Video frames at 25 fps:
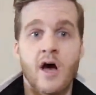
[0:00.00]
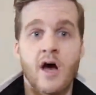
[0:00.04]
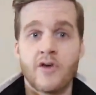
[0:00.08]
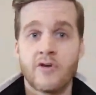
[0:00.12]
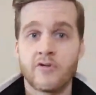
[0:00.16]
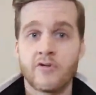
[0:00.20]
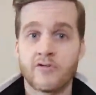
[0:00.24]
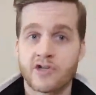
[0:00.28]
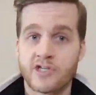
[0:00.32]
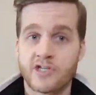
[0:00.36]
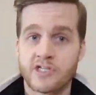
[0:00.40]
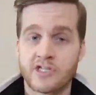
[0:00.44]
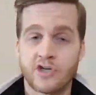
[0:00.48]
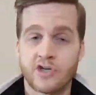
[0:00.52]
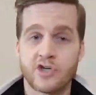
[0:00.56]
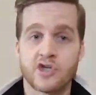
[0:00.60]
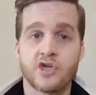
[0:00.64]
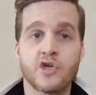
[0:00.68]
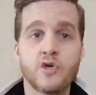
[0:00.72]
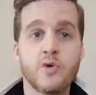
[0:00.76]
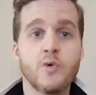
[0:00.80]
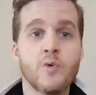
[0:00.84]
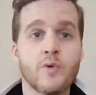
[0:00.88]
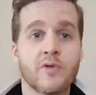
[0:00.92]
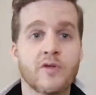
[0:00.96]
you're just in
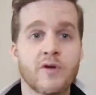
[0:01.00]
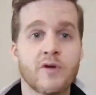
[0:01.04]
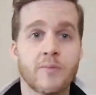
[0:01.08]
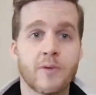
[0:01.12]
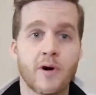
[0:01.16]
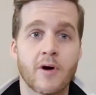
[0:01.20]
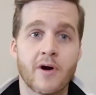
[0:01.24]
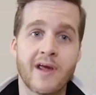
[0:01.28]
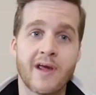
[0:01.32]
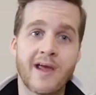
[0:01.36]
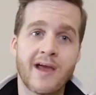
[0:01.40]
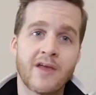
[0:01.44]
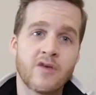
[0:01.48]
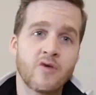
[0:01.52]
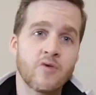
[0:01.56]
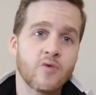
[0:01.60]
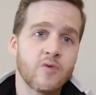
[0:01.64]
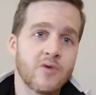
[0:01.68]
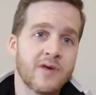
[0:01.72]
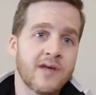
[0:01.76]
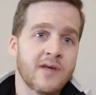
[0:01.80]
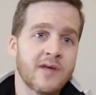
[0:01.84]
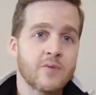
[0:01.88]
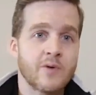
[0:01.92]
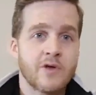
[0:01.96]
tune with your body and you
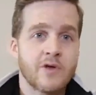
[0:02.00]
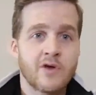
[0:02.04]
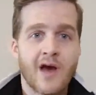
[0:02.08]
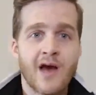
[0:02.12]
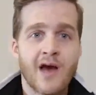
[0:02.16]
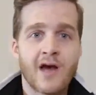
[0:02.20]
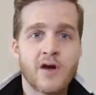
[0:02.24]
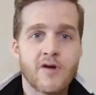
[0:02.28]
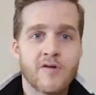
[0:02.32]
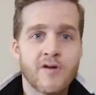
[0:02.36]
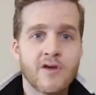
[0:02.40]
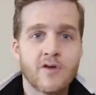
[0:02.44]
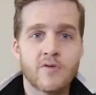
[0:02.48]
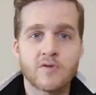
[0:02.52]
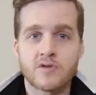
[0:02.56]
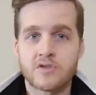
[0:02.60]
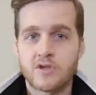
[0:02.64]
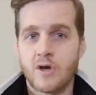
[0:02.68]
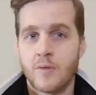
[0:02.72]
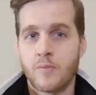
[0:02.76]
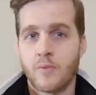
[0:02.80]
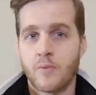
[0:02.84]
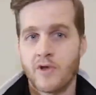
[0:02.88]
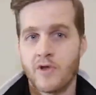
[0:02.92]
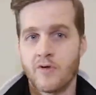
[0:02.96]
eat when you're hungry, you
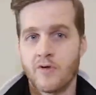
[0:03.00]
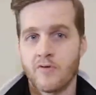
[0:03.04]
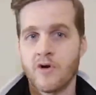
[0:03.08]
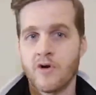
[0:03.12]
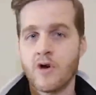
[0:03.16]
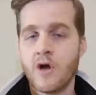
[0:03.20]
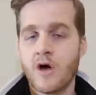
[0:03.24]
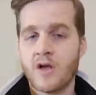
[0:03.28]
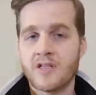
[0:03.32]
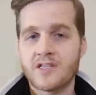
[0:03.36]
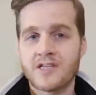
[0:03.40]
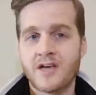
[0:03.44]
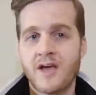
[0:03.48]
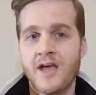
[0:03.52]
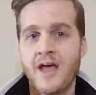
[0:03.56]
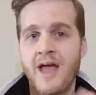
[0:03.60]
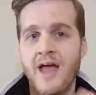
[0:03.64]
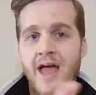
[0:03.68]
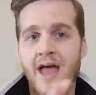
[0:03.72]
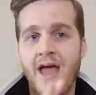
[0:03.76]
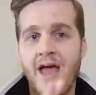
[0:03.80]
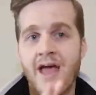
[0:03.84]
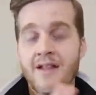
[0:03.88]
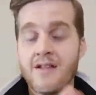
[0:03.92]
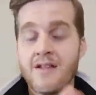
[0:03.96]
stop when you're not,
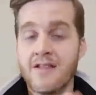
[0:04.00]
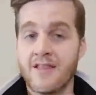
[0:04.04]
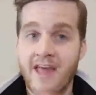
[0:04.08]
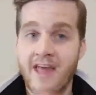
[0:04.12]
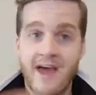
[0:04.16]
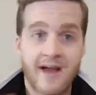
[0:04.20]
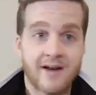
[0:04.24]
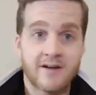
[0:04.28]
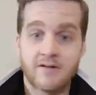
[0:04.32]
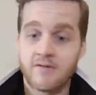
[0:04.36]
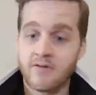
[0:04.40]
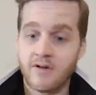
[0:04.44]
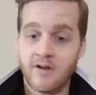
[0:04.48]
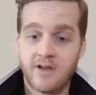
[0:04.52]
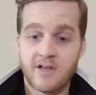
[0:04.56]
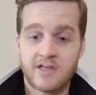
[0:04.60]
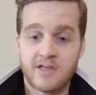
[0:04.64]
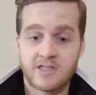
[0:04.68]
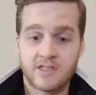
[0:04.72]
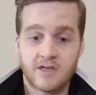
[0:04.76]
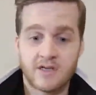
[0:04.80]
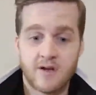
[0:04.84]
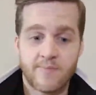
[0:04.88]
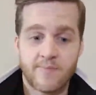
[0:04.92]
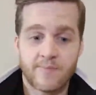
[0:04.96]
and that
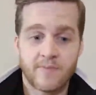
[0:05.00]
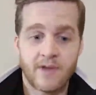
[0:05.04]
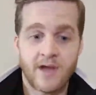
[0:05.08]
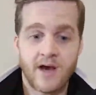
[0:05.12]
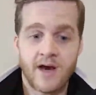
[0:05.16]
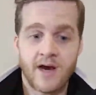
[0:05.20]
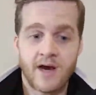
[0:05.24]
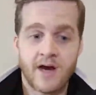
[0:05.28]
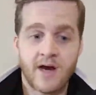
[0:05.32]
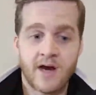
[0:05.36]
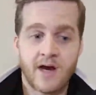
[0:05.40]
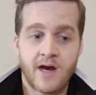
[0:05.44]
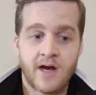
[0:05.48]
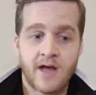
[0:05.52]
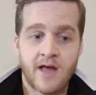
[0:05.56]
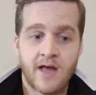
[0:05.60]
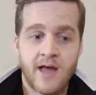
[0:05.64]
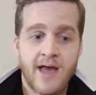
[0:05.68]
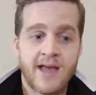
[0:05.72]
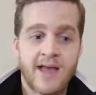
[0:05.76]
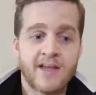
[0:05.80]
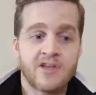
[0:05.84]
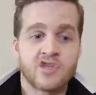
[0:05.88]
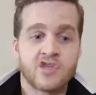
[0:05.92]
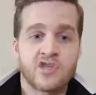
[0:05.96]
is
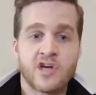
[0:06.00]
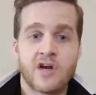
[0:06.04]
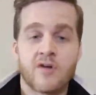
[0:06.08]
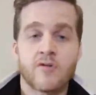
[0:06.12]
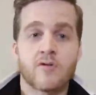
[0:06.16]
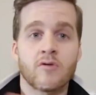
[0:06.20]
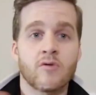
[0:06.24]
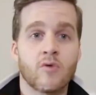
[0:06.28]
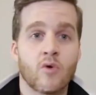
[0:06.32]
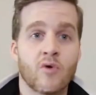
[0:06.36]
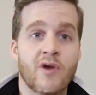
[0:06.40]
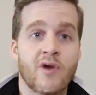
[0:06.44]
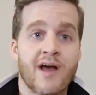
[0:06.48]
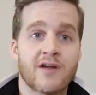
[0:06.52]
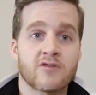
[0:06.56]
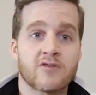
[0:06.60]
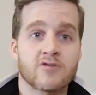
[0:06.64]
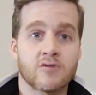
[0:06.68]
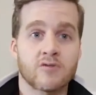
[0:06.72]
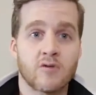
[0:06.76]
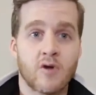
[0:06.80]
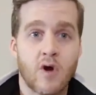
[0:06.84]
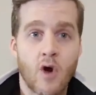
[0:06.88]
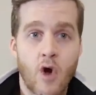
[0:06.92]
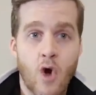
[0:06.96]
a general or
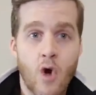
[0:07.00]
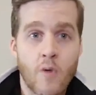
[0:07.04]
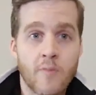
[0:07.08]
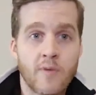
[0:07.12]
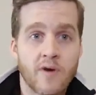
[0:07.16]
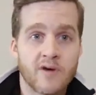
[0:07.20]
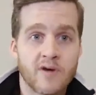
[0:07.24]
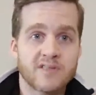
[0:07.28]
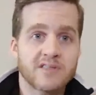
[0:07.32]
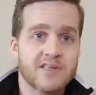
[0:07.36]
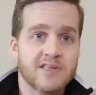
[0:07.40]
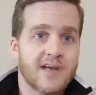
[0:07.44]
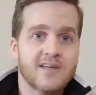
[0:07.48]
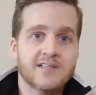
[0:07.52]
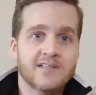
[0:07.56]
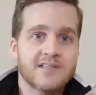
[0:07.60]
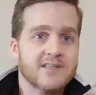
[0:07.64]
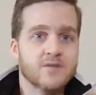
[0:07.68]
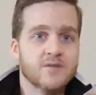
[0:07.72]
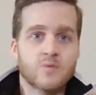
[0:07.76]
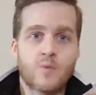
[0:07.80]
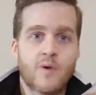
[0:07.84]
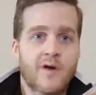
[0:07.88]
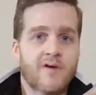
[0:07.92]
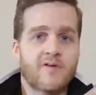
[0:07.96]
natural
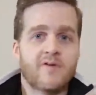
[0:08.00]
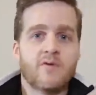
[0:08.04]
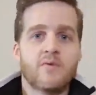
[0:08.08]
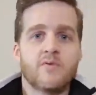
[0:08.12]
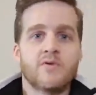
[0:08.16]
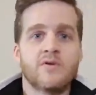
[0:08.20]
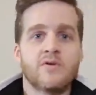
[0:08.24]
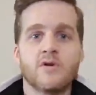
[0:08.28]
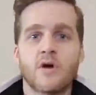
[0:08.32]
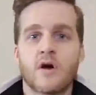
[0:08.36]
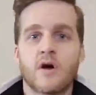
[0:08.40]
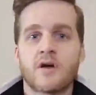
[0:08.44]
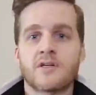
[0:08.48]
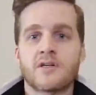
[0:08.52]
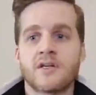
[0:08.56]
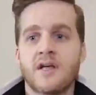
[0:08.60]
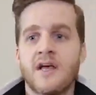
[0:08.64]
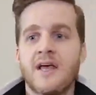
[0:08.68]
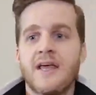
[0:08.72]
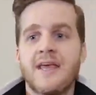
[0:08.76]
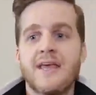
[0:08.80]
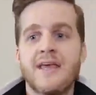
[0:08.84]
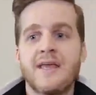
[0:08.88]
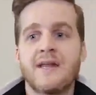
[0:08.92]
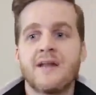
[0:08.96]
homeostasis where you're not
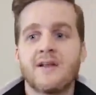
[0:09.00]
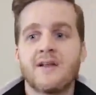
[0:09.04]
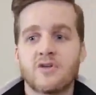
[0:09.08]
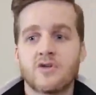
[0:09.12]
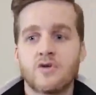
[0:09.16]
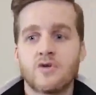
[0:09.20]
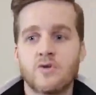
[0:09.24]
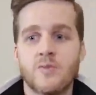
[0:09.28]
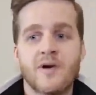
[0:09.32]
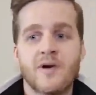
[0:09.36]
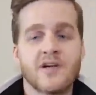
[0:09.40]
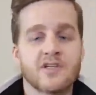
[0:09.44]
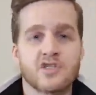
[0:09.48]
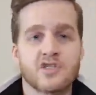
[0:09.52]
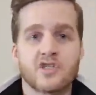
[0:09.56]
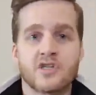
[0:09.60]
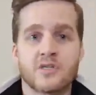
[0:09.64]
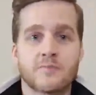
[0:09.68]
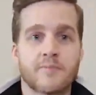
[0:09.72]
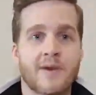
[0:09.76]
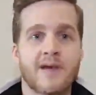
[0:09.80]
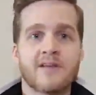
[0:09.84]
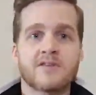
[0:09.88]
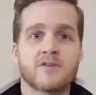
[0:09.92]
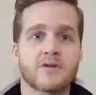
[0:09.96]
eating too much
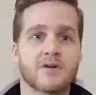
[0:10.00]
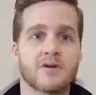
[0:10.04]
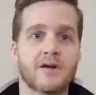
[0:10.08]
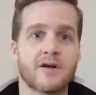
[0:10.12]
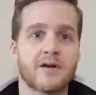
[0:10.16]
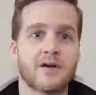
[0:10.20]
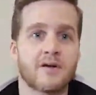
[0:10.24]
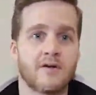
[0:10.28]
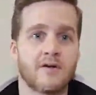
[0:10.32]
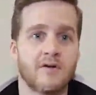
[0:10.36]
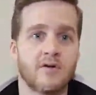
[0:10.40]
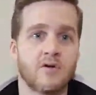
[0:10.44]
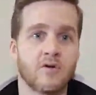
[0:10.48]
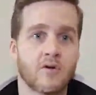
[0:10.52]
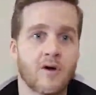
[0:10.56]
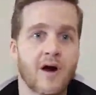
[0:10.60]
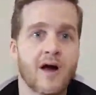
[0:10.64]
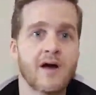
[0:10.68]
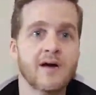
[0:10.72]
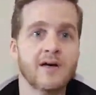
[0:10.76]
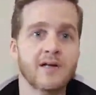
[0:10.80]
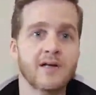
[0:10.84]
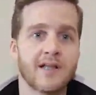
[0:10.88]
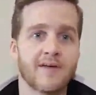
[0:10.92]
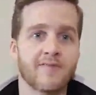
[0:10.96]
just based on your
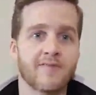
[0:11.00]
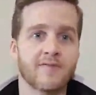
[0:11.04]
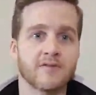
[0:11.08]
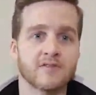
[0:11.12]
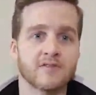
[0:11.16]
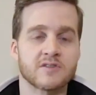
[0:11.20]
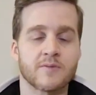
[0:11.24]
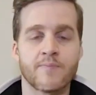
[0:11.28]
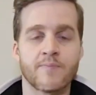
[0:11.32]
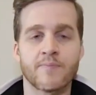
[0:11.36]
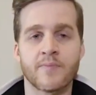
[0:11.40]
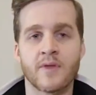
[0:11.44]
hunger levels.